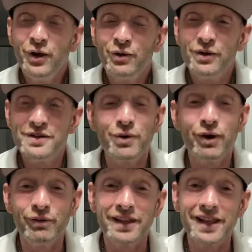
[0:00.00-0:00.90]
was
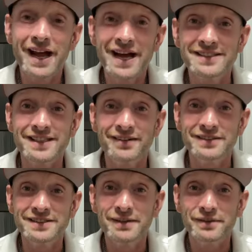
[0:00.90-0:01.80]
more relaxed and I
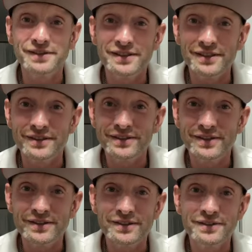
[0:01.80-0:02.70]
was able to,
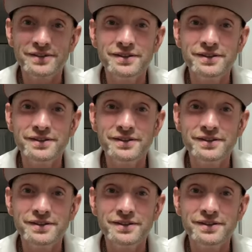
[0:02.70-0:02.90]
to,